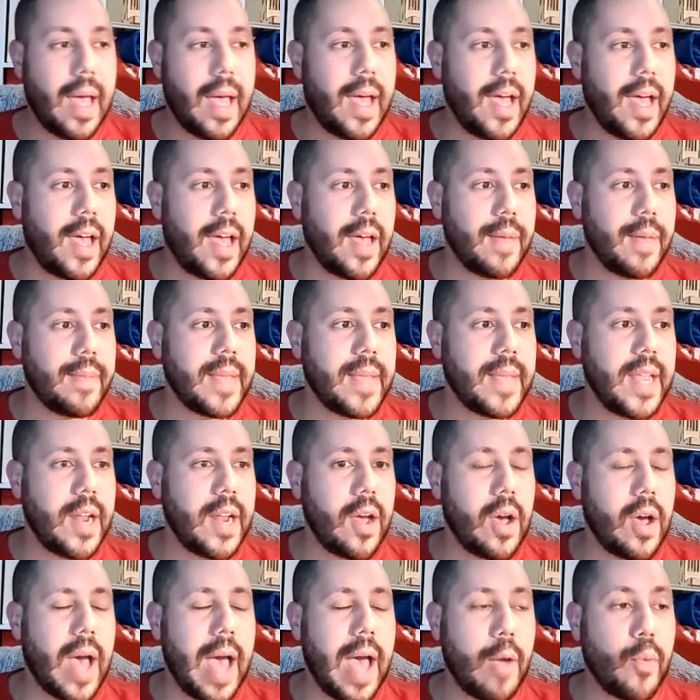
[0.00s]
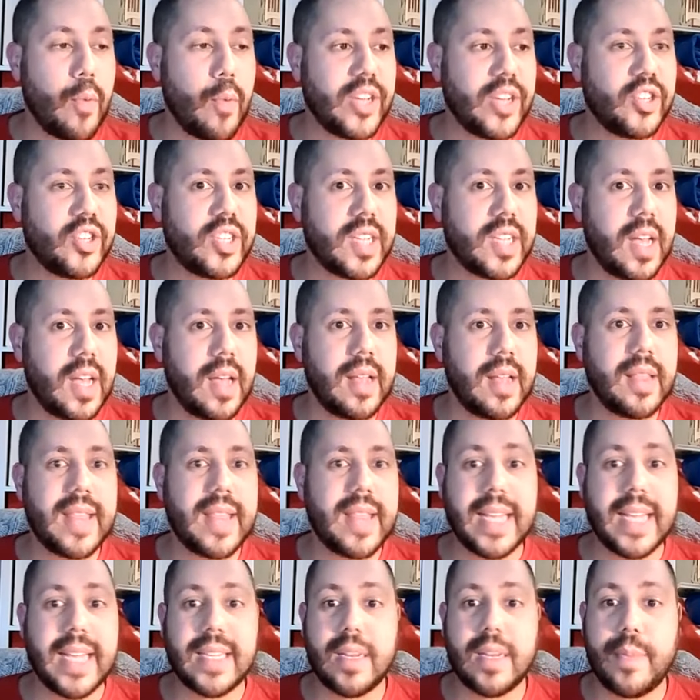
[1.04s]
I wish certain
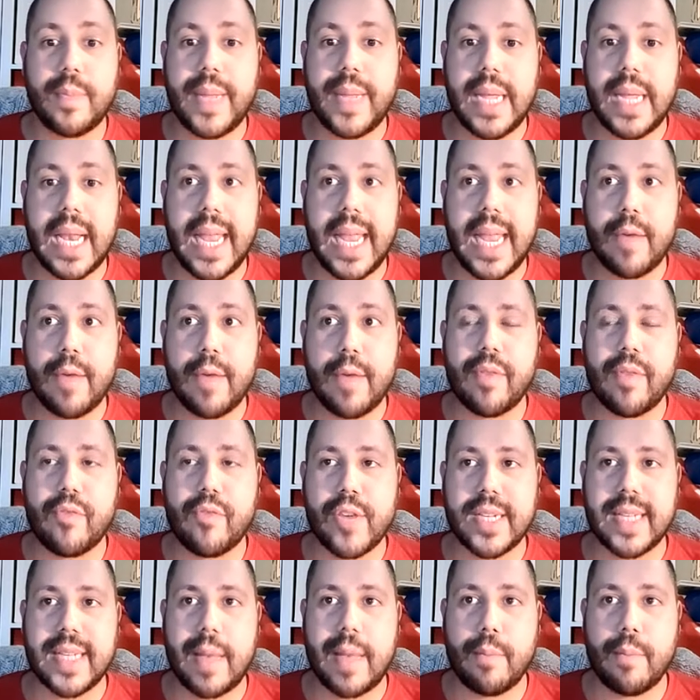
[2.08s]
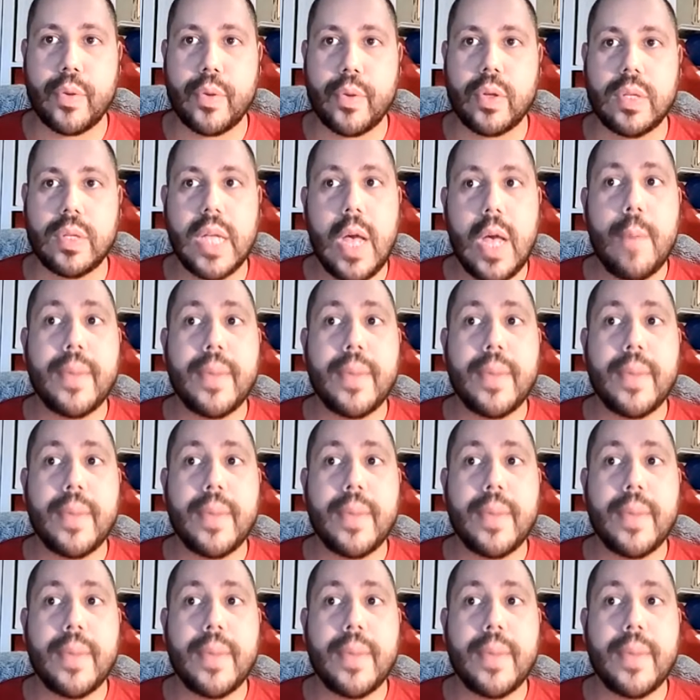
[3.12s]
things had been clearer, for example,